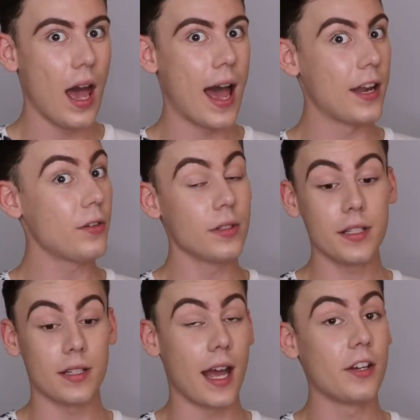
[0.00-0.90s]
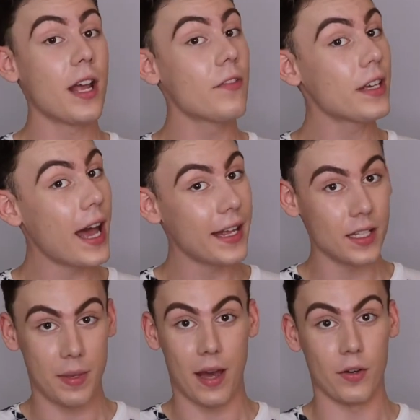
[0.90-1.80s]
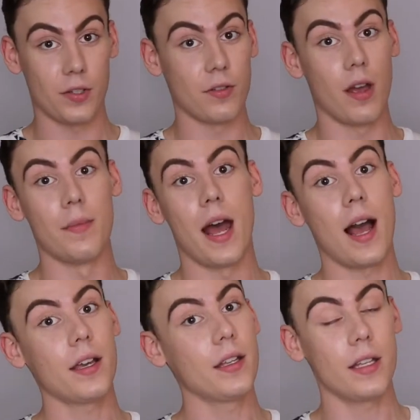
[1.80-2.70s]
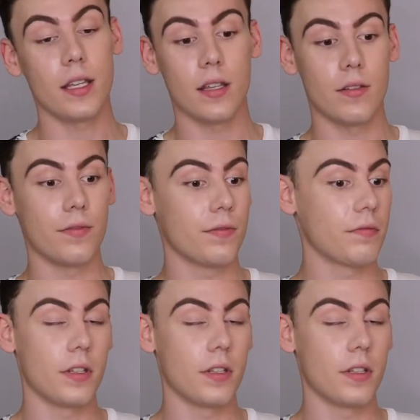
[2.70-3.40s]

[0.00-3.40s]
I don't have the Kylie powder, so I'm not gonna give,